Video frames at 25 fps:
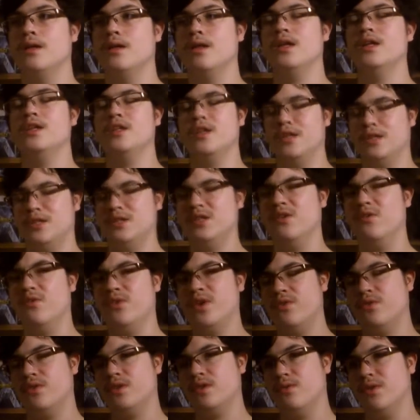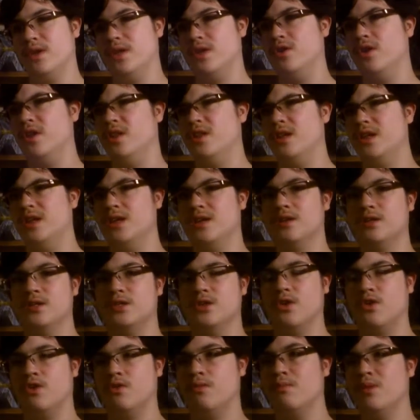It is the fifth video in the
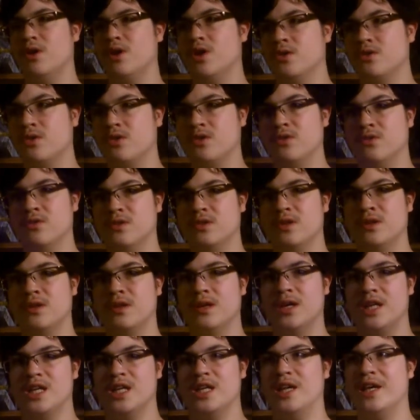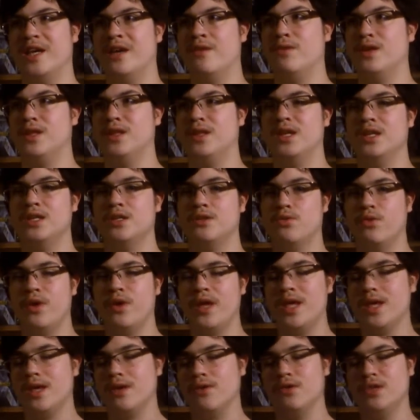Saw Marathon I'm having this
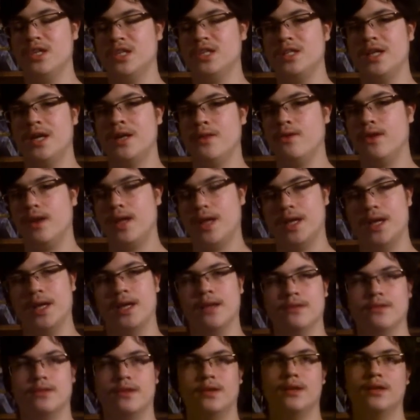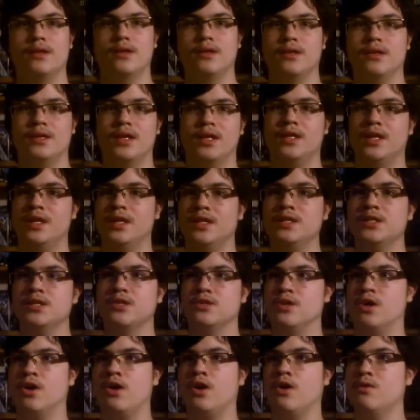week on the channel and it is
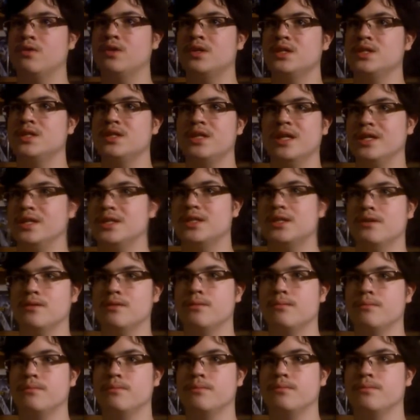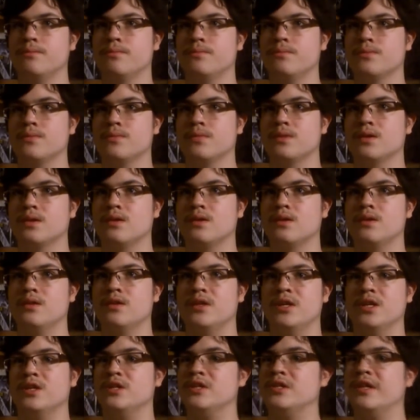Saw 6.
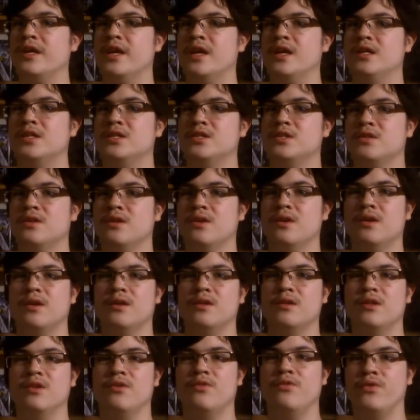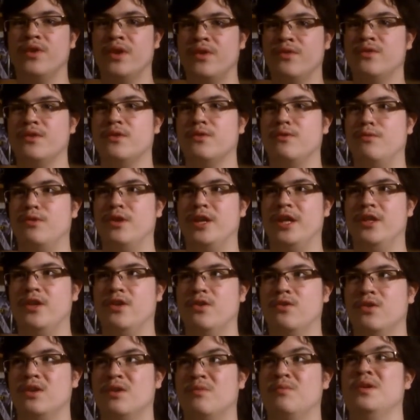Just says the fifth
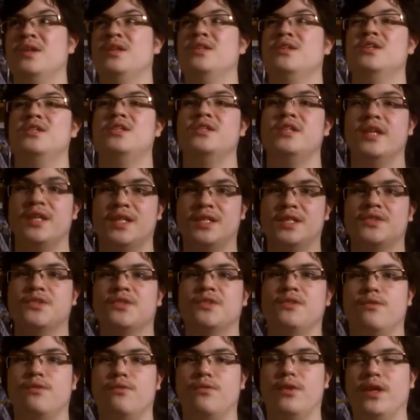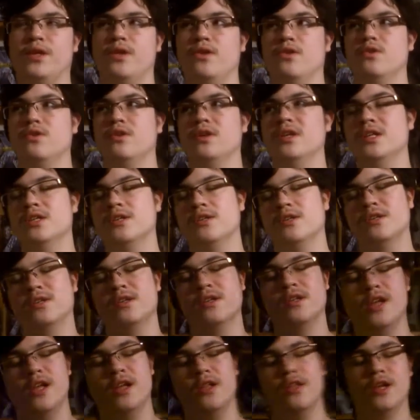video, I mean the sixth video is
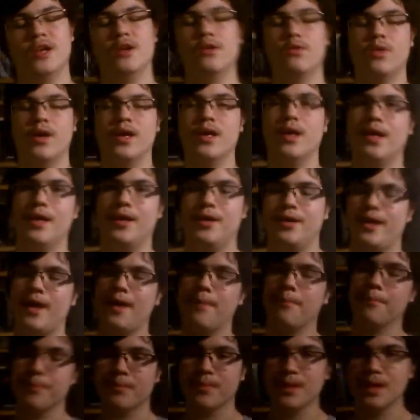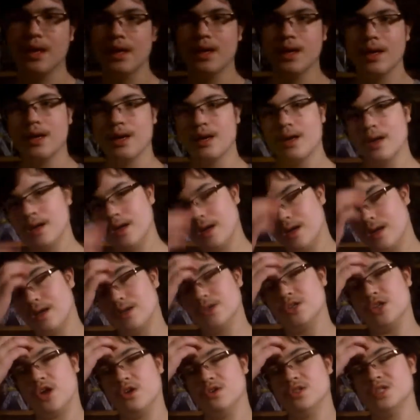in that way and yeah
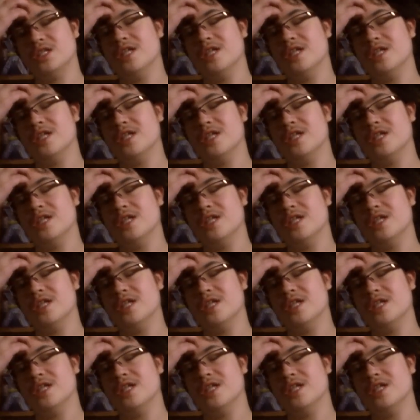so